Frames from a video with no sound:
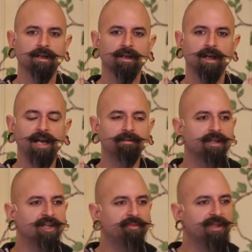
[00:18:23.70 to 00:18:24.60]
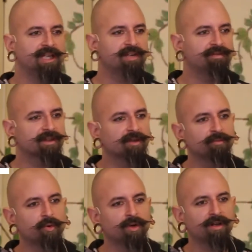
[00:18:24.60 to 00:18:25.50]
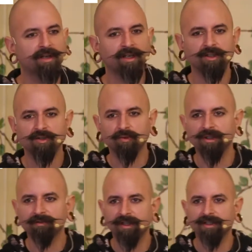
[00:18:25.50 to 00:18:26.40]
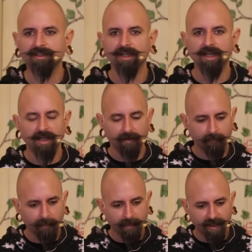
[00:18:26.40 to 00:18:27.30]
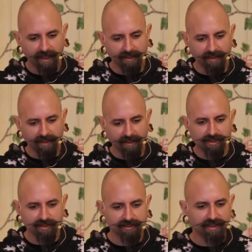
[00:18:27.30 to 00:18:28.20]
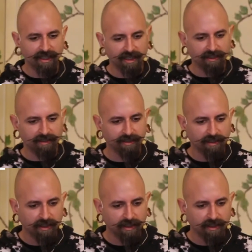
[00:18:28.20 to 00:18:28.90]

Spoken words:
I really believe that the more that each one of us engages in